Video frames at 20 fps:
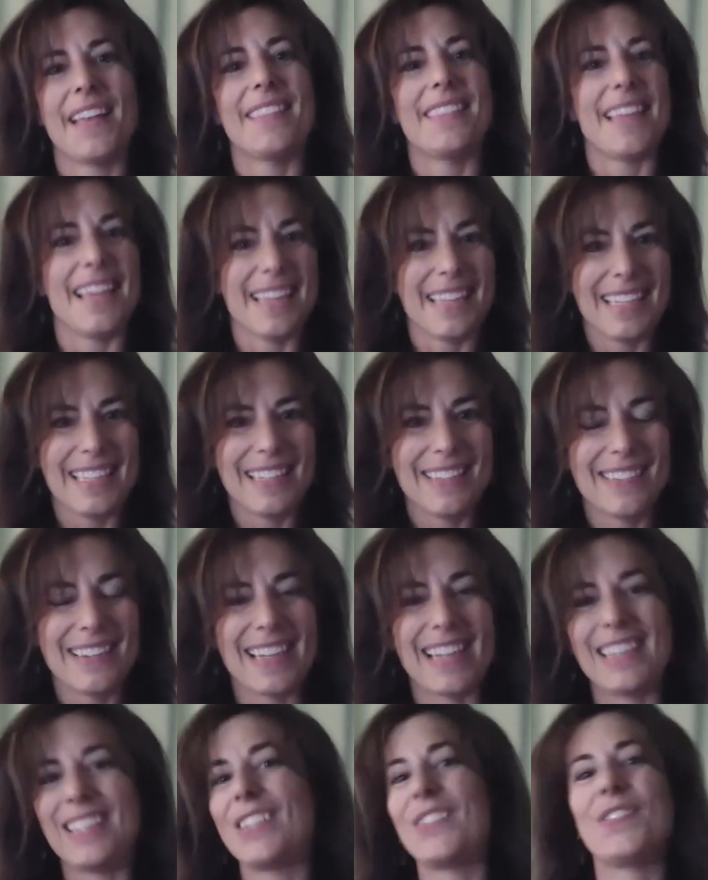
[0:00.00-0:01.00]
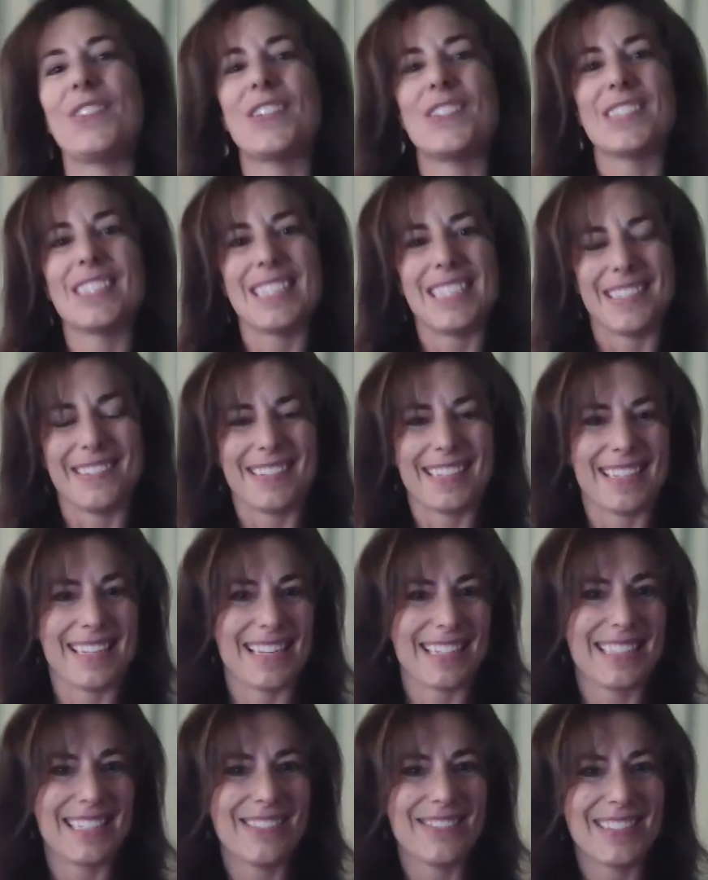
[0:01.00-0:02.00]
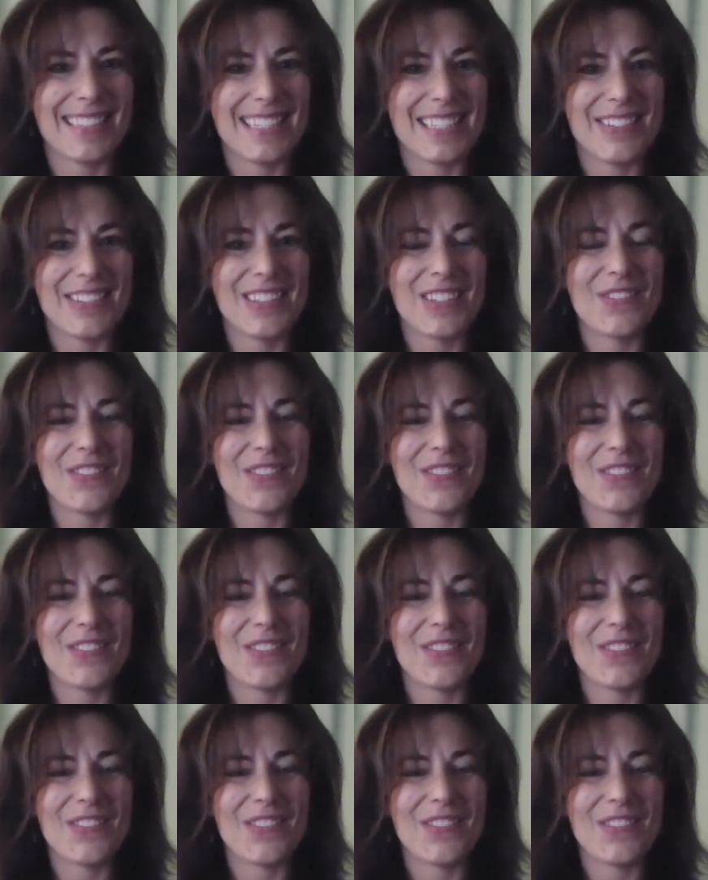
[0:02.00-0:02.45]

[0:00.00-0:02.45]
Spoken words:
Thank you, and I look forward to connecting with you in